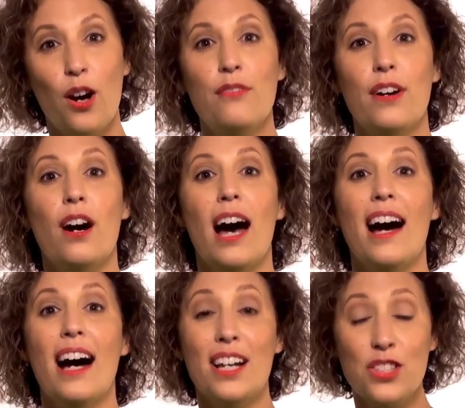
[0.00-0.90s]
over
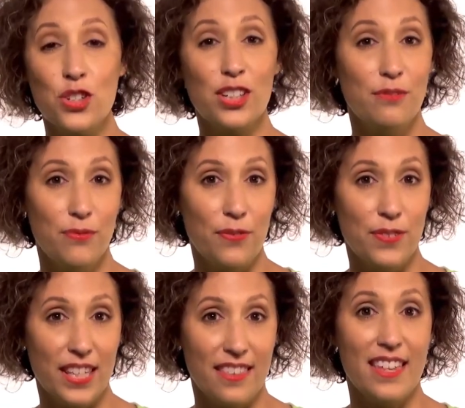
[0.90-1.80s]

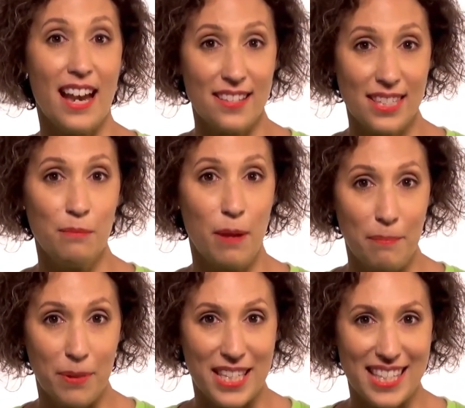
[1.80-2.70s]
150,000
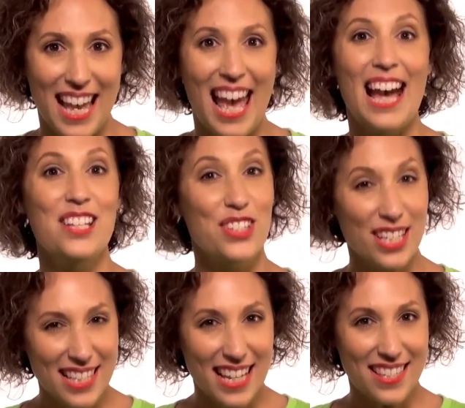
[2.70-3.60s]
members, and
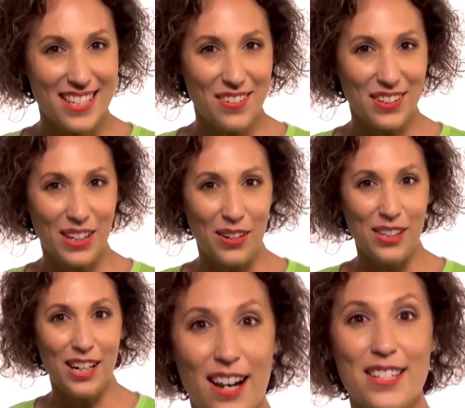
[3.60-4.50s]
just last year
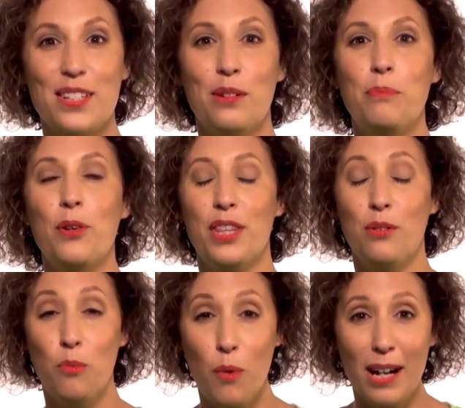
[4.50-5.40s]
alone, I sold more
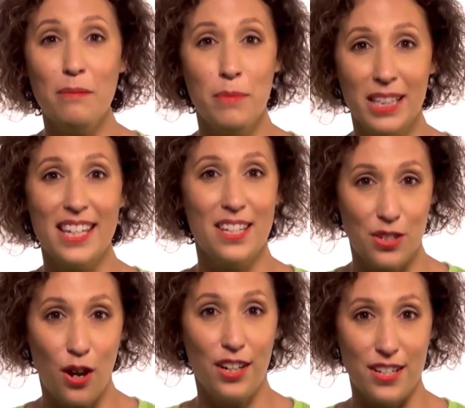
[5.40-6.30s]
than $1 million
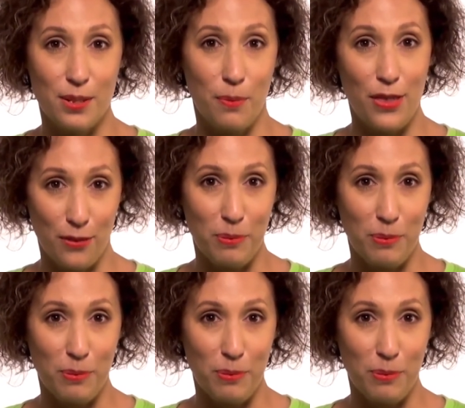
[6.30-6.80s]
worth of